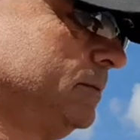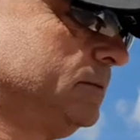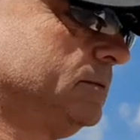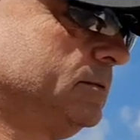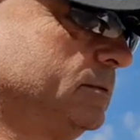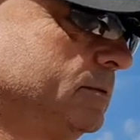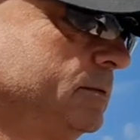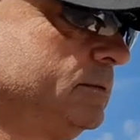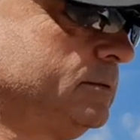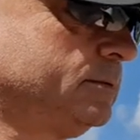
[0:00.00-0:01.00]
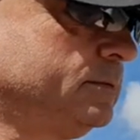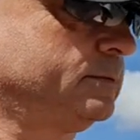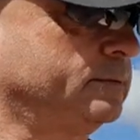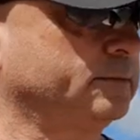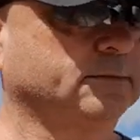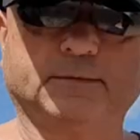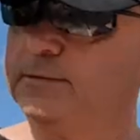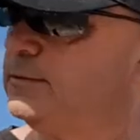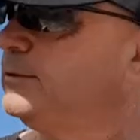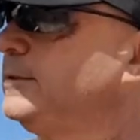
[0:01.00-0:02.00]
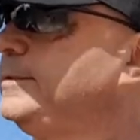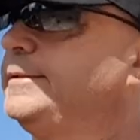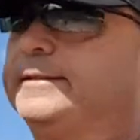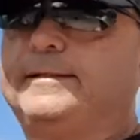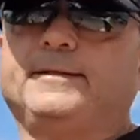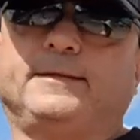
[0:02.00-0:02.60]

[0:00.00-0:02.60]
Well, I am trying to tell you.